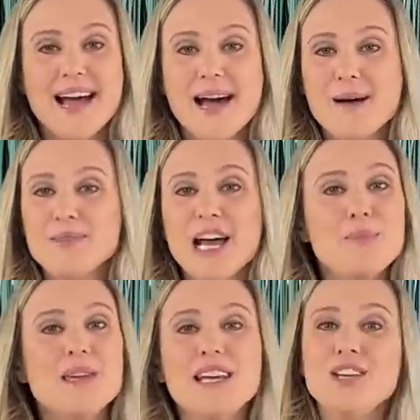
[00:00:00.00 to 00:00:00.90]
Um, tell
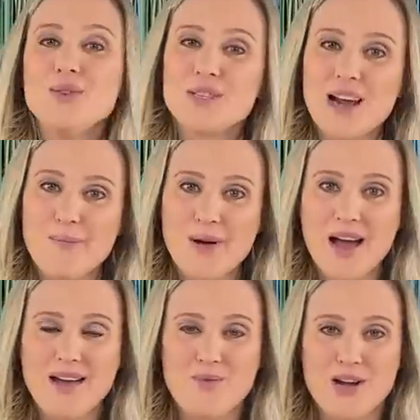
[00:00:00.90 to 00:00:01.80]
me that you stopped
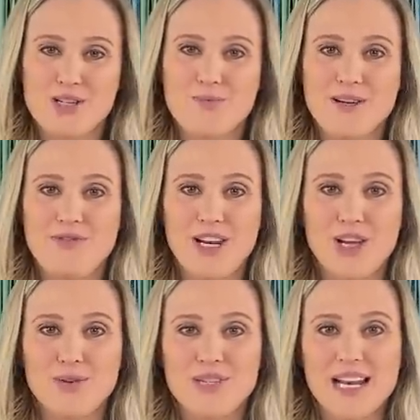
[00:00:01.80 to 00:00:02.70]
by and watched my
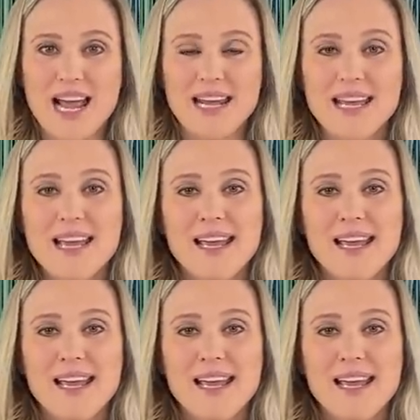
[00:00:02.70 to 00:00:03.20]
video today.